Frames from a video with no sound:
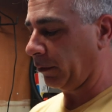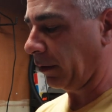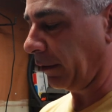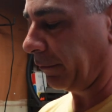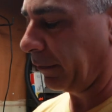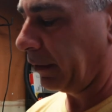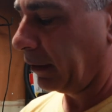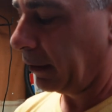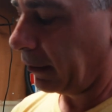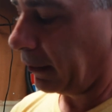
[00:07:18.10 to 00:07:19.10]
is off.
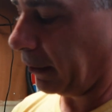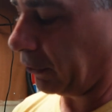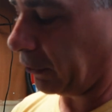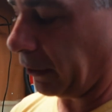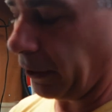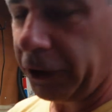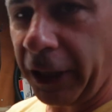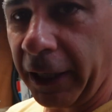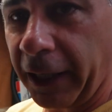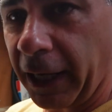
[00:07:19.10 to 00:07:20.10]
Let's
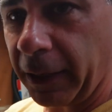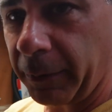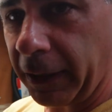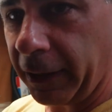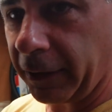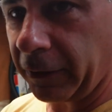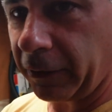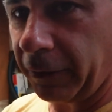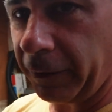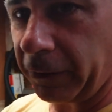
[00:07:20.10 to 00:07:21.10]
initiate again. I'm gonna hit this,
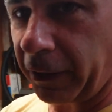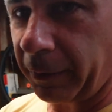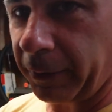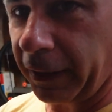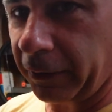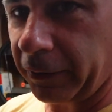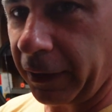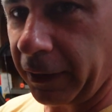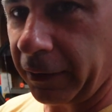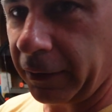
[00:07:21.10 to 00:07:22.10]
see if intercom connects
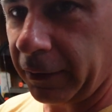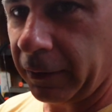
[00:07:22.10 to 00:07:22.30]
again.